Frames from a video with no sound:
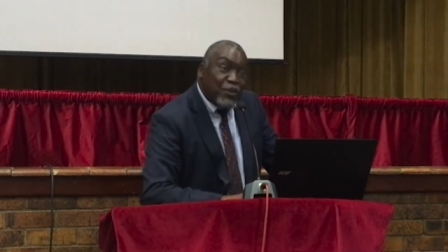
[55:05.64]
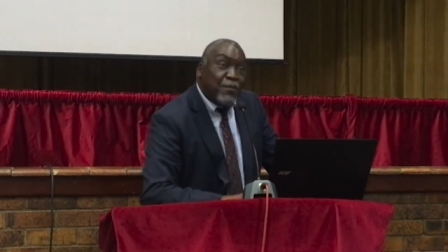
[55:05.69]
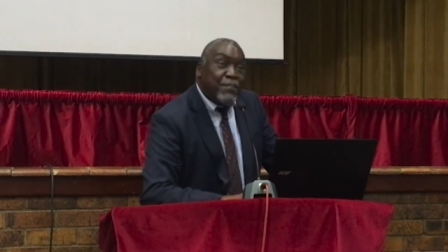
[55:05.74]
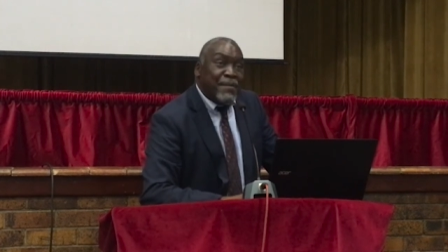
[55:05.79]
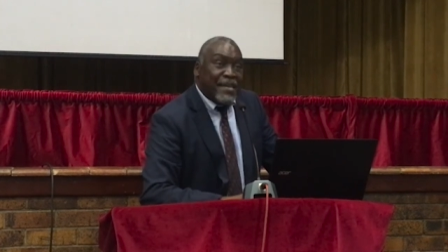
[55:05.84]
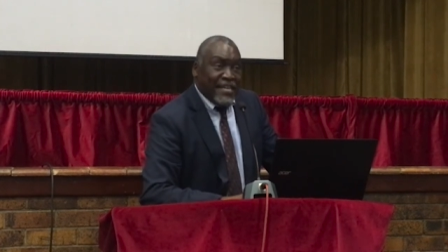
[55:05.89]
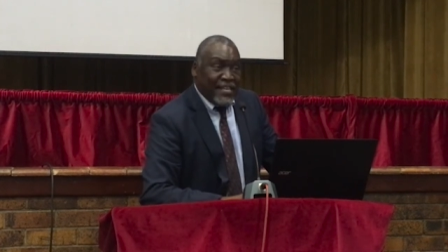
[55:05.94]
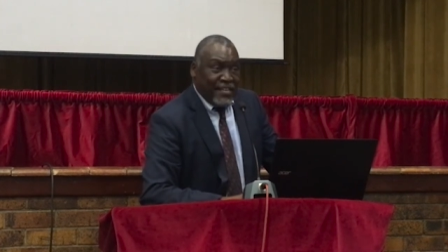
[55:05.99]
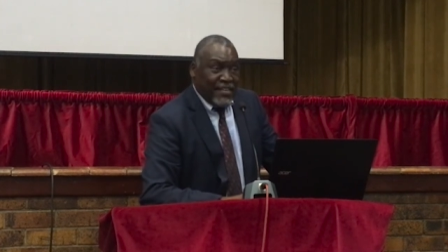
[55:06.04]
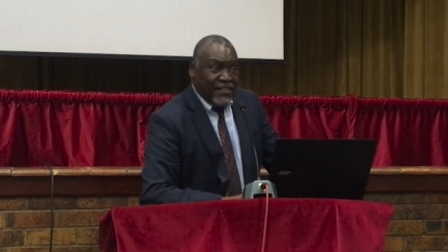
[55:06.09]
they
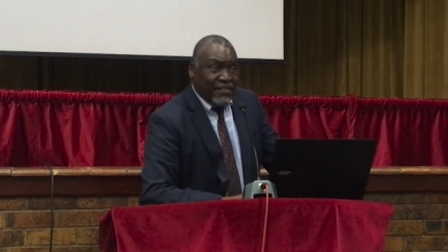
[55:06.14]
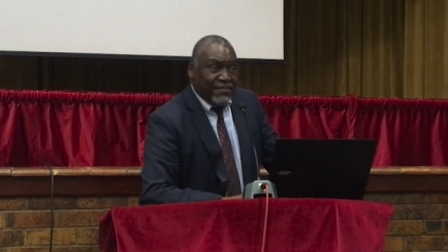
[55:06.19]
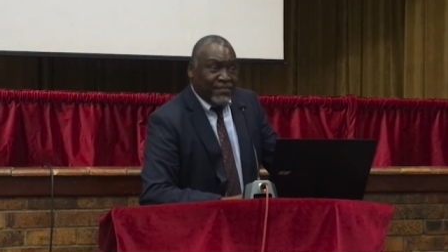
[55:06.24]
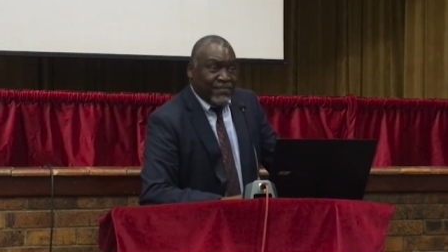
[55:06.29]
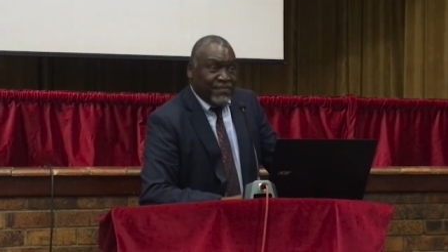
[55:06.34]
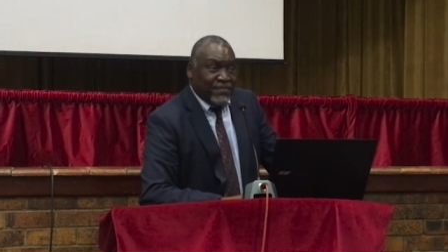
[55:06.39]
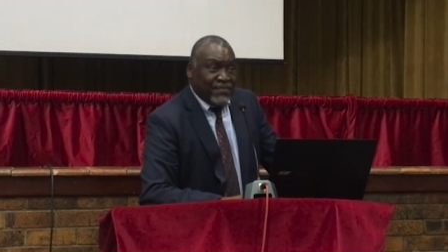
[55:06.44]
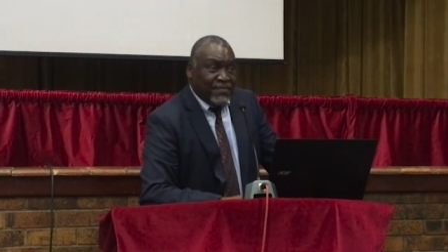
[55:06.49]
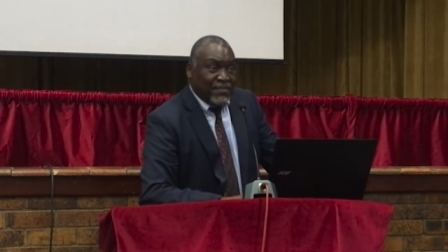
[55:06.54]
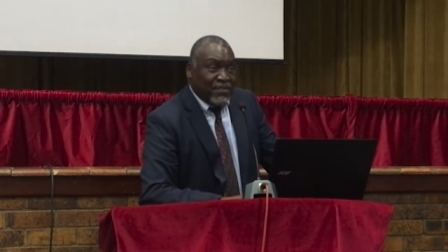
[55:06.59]
will
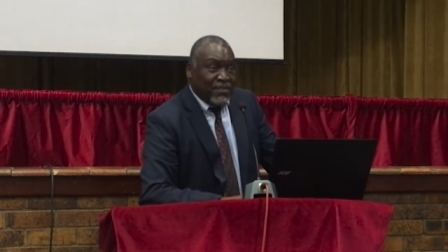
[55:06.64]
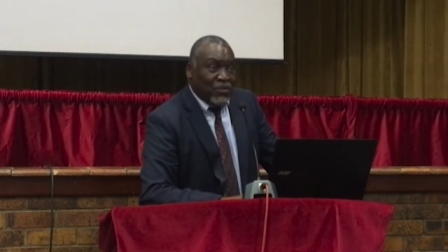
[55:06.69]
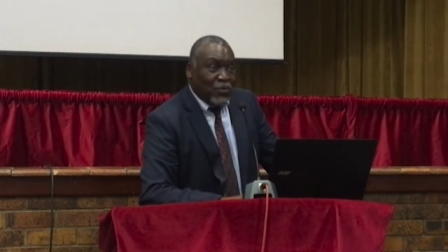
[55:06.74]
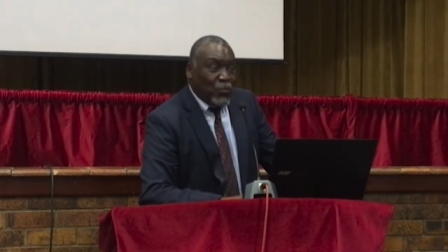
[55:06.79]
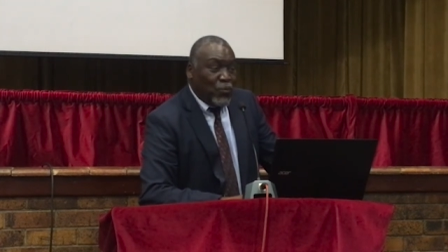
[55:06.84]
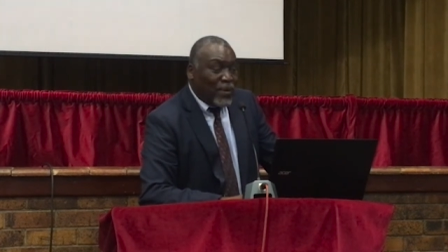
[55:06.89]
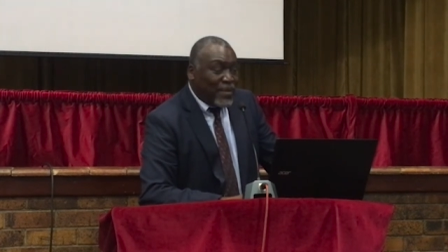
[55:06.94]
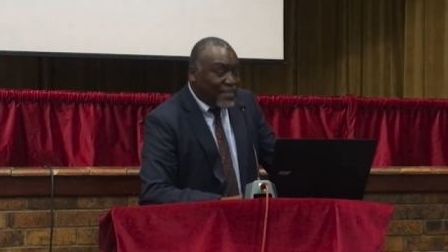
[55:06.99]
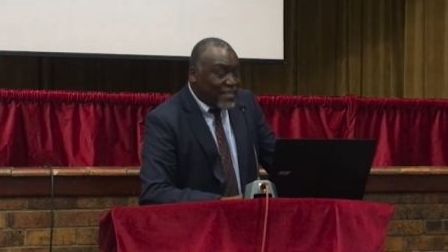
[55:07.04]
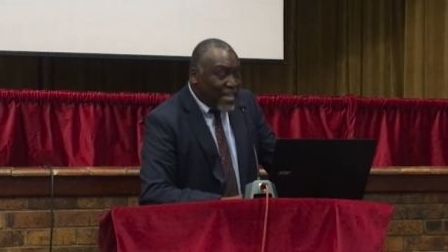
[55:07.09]
be
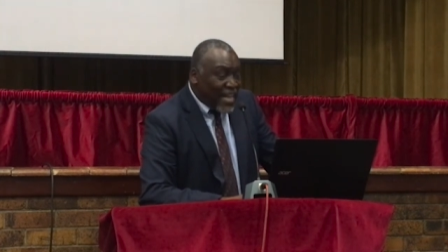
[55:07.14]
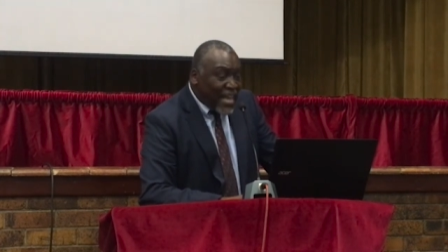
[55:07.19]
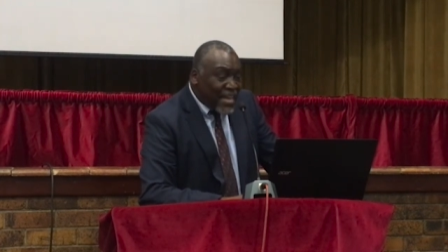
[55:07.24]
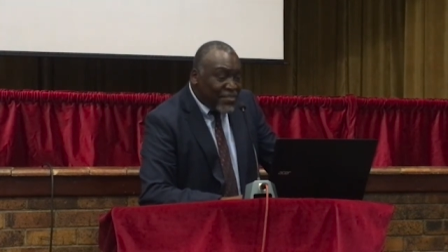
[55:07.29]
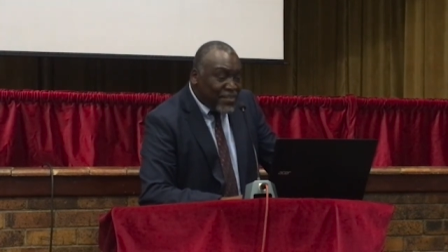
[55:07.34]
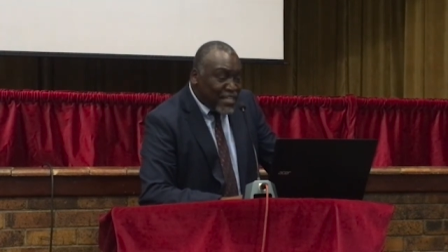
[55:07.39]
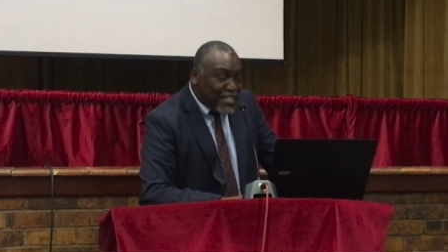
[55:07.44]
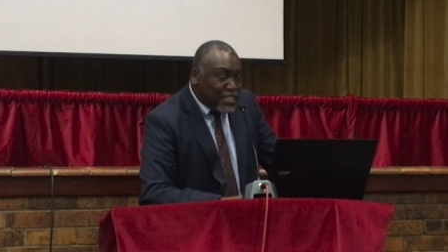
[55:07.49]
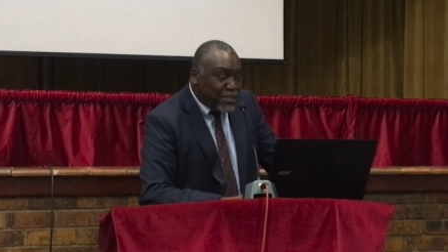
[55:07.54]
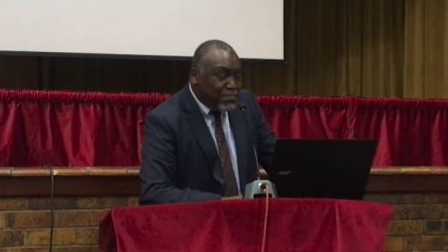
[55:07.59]
when
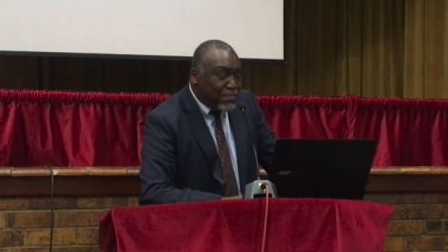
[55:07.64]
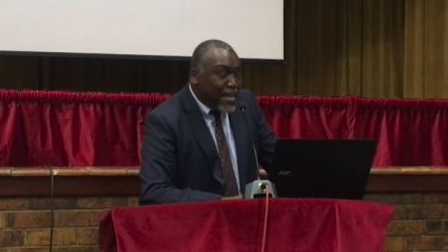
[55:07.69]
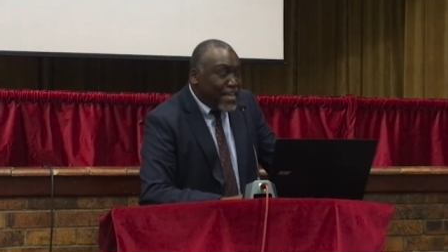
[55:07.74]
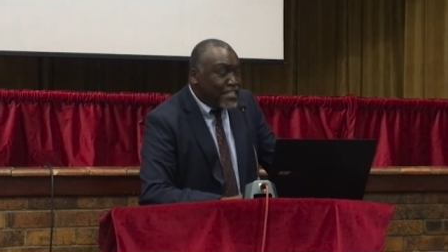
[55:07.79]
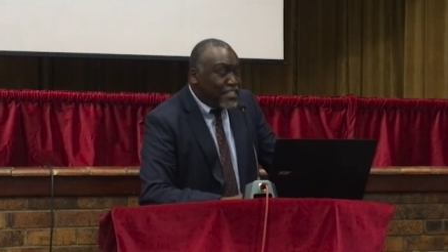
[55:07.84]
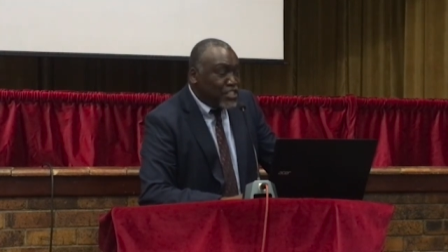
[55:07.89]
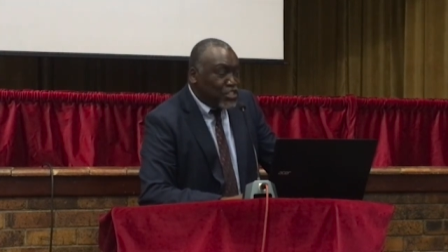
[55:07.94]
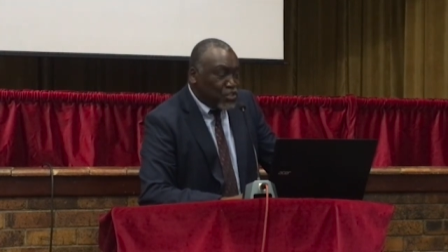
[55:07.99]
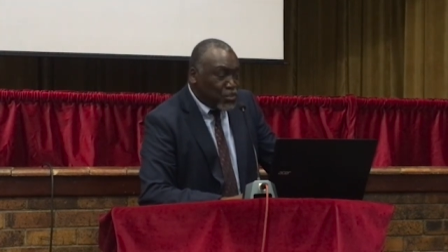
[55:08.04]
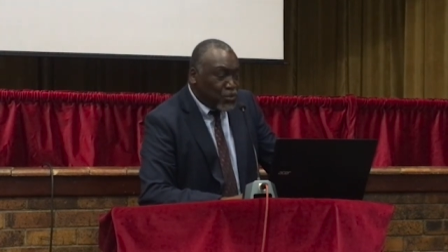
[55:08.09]
the earth
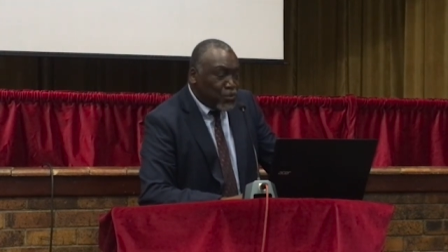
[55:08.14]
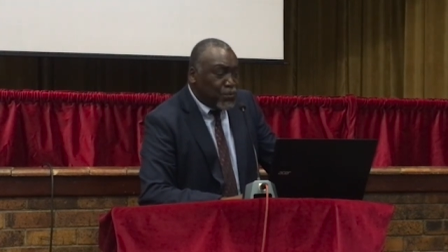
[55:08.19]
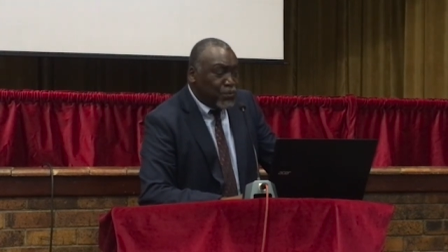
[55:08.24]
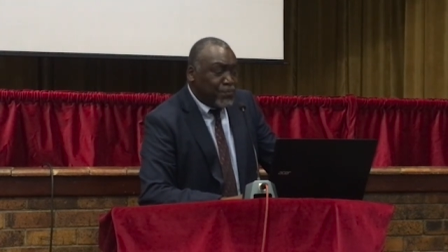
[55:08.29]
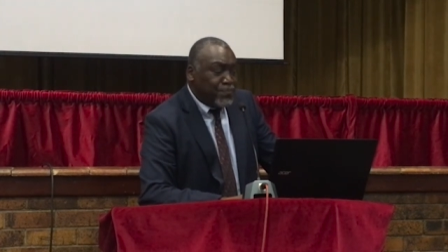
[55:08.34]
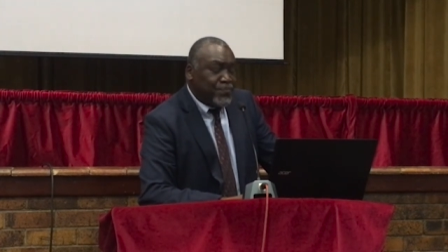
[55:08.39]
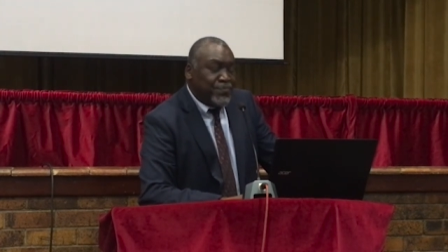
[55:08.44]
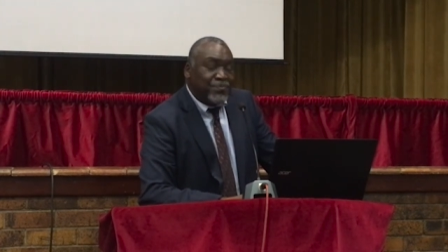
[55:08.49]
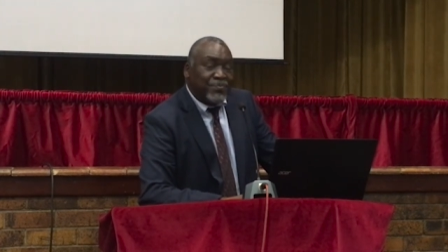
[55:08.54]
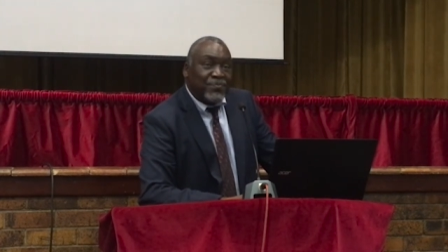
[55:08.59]
is made
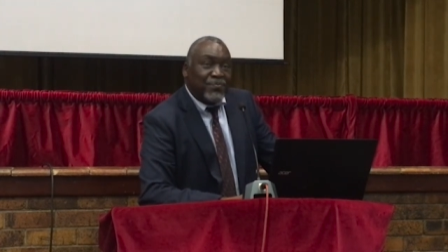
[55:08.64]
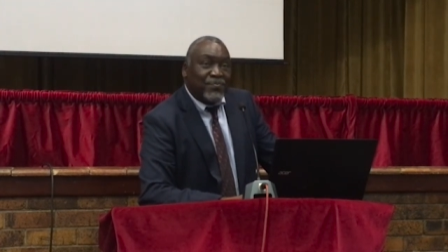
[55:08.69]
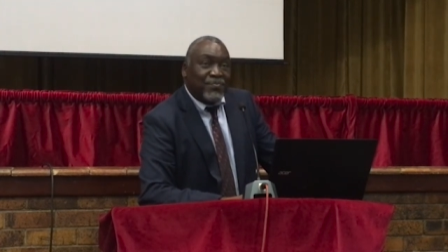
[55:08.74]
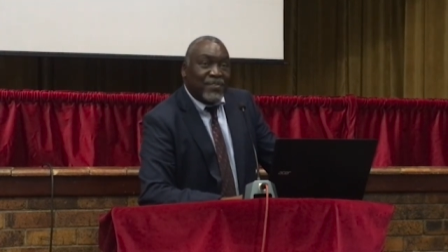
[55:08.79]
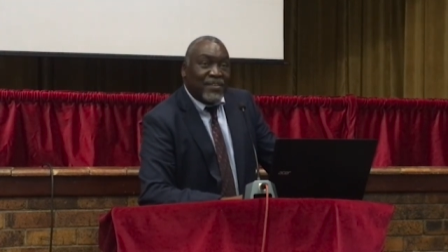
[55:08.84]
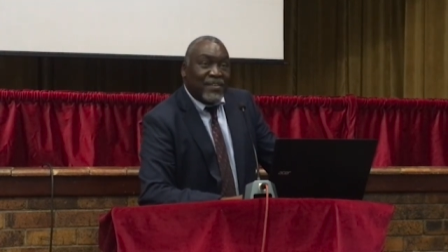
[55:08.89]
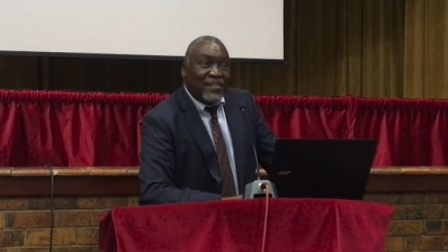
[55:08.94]
new,